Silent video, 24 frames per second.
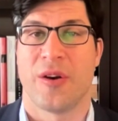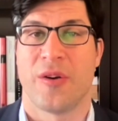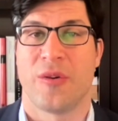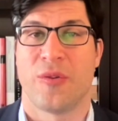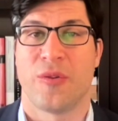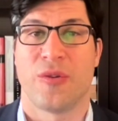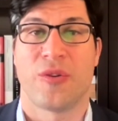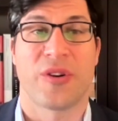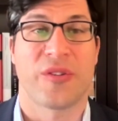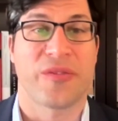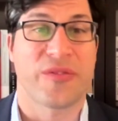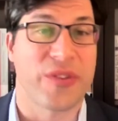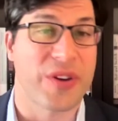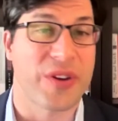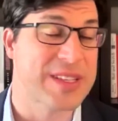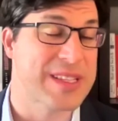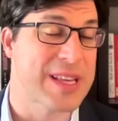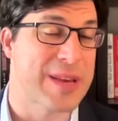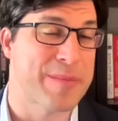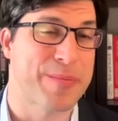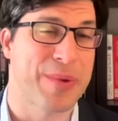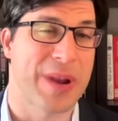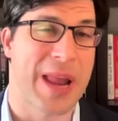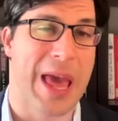Or, for
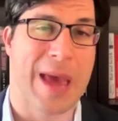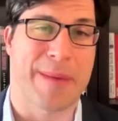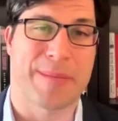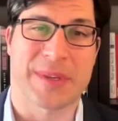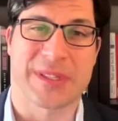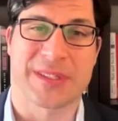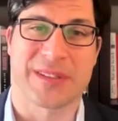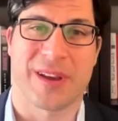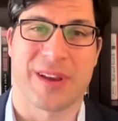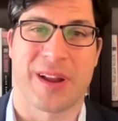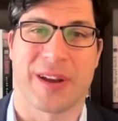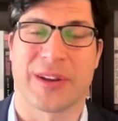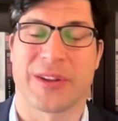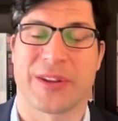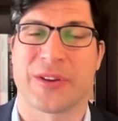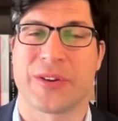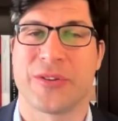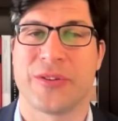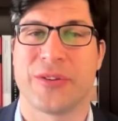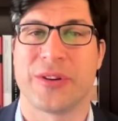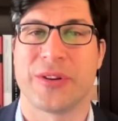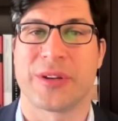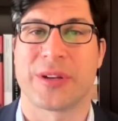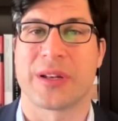example, Amazon
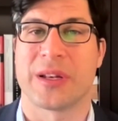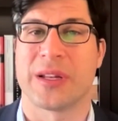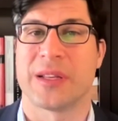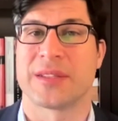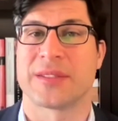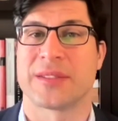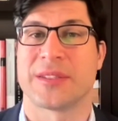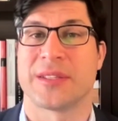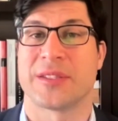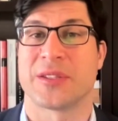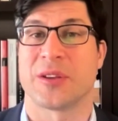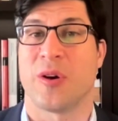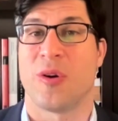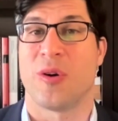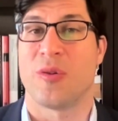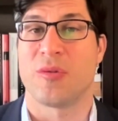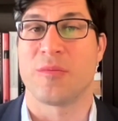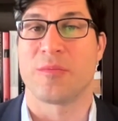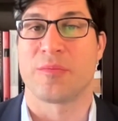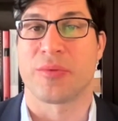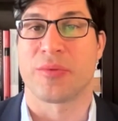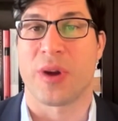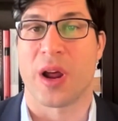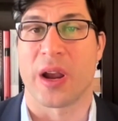couldn't list its
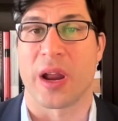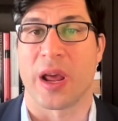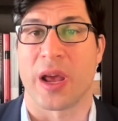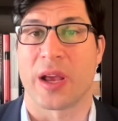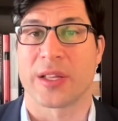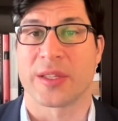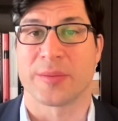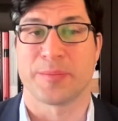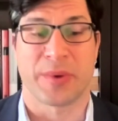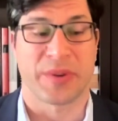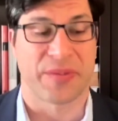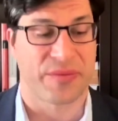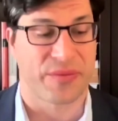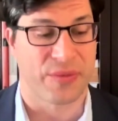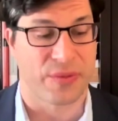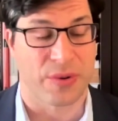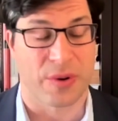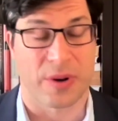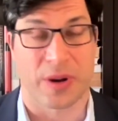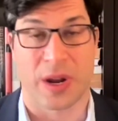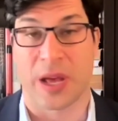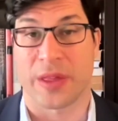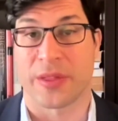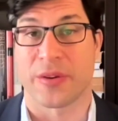own products
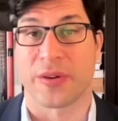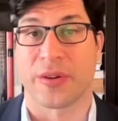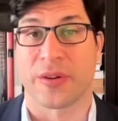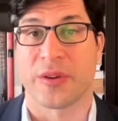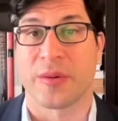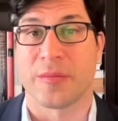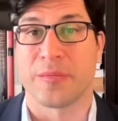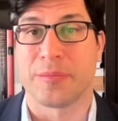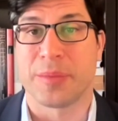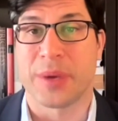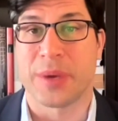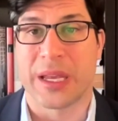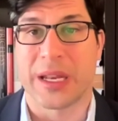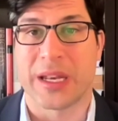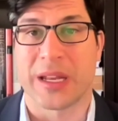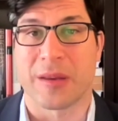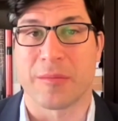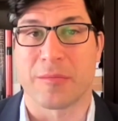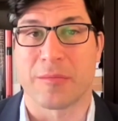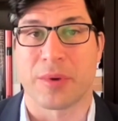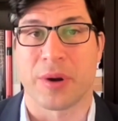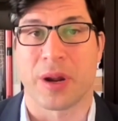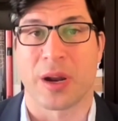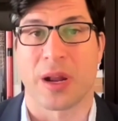before other
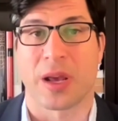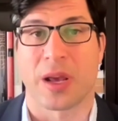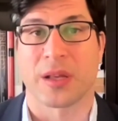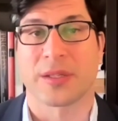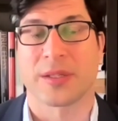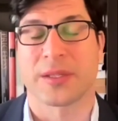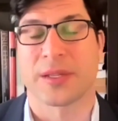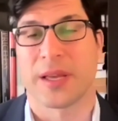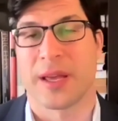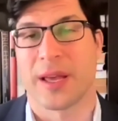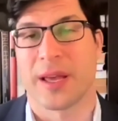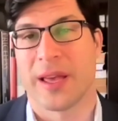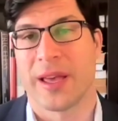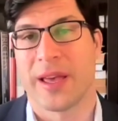competing products.